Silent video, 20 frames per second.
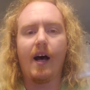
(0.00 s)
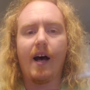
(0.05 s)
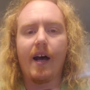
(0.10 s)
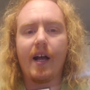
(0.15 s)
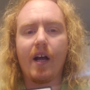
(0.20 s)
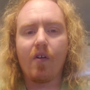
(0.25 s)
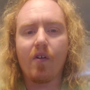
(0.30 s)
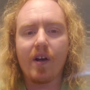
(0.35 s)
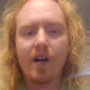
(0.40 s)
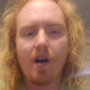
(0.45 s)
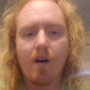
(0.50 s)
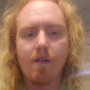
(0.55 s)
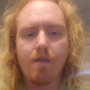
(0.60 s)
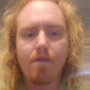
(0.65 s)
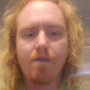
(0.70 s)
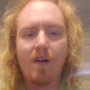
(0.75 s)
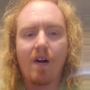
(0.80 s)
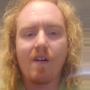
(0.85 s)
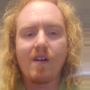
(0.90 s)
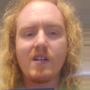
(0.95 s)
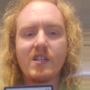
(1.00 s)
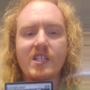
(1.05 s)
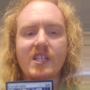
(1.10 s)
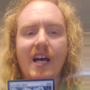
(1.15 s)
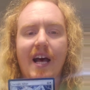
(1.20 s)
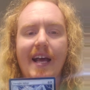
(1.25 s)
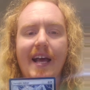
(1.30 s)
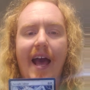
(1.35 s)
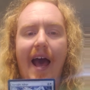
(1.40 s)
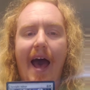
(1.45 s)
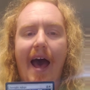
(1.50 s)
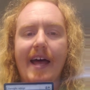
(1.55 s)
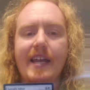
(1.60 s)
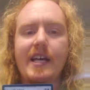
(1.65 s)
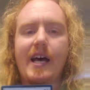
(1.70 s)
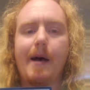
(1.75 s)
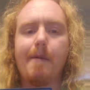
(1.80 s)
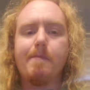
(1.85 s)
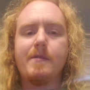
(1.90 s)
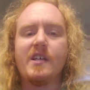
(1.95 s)
Here we go, Farsight
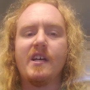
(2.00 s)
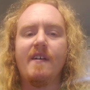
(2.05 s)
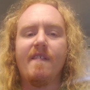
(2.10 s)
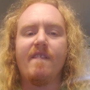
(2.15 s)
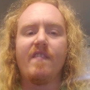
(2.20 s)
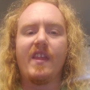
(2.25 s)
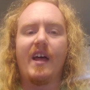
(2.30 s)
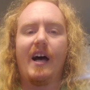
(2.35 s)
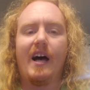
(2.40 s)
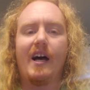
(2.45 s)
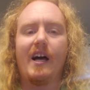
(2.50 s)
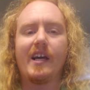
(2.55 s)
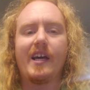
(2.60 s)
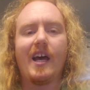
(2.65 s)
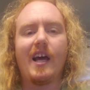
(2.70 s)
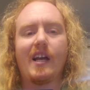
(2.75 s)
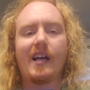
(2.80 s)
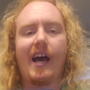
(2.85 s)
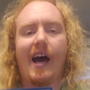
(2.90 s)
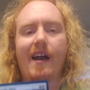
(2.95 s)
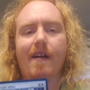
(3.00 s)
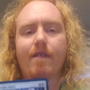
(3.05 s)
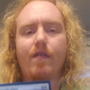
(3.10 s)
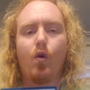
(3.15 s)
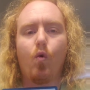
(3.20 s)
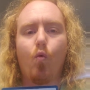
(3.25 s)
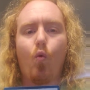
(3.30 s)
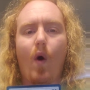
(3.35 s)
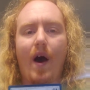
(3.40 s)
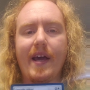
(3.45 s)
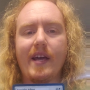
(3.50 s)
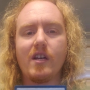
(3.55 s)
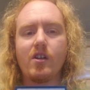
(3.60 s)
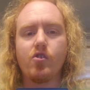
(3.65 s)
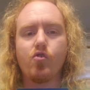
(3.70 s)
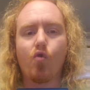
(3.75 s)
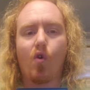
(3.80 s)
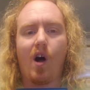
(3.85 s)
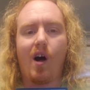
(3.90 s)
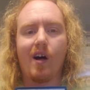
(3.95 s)
Adept. Again, kind of the white
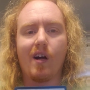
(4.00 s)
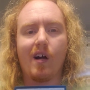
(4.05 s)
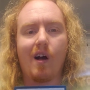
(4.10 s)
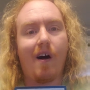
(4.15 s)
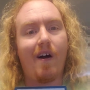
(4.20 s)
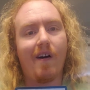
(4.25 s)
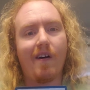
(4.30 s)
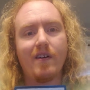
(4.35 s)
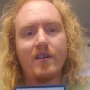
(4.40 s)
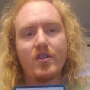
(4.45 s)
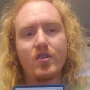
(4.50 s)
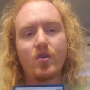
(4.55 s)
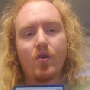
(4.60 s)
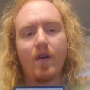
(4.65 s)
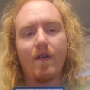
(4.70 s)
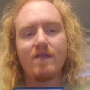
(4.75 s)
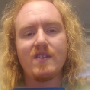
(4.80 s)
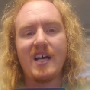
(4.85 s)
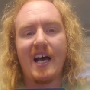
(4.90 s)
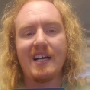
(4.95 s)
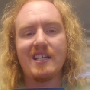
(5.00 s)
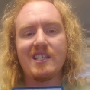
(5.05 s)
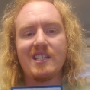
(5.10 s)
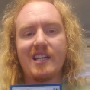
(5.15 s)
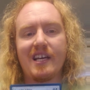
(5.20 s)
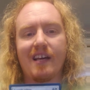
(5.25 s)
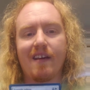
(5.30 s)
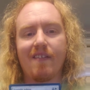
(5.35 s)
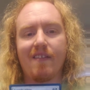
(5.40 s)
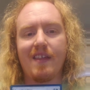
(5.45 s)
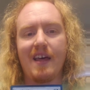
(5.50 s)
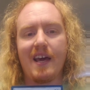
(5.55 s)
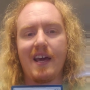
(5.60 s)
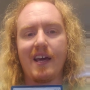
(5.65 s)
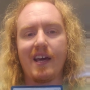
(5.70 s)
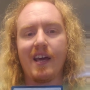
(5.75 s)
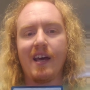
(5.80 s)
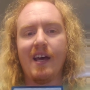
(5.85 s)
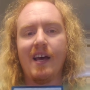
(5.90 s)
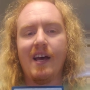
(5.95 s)
draw card sort of testing
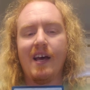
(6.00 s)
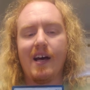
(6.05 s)
thing.